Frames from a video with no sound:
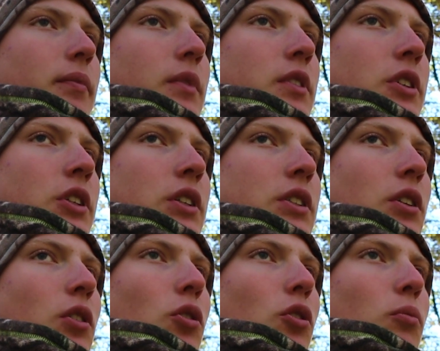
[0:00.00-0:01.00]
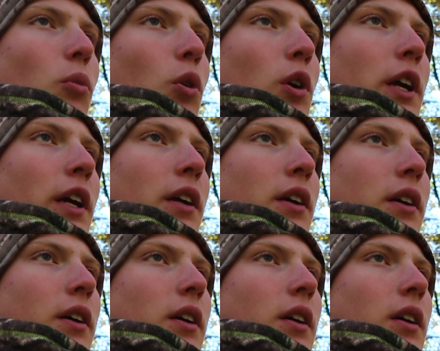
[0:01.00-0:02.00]
just because of cold morning.
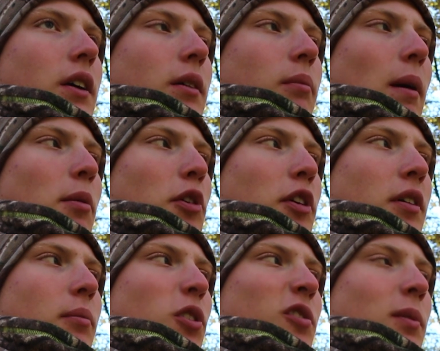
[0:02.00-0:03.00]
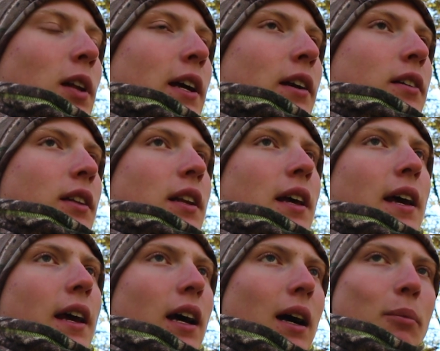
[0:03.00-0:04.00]
Maybe they're going to move later in the
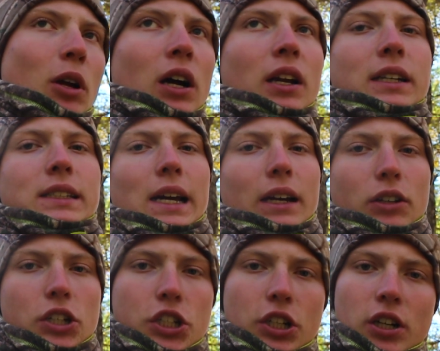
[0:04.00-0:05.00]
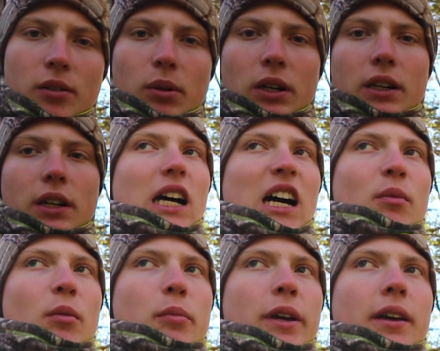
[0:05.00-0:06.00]
day. I'm not exactly sure, but I'm
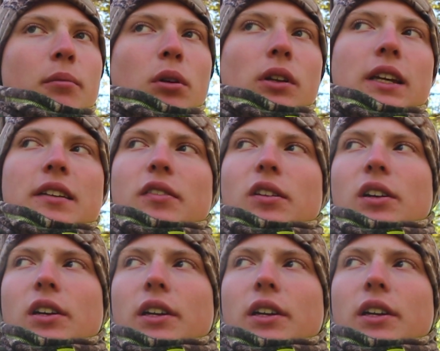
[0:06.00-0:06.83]
a big believer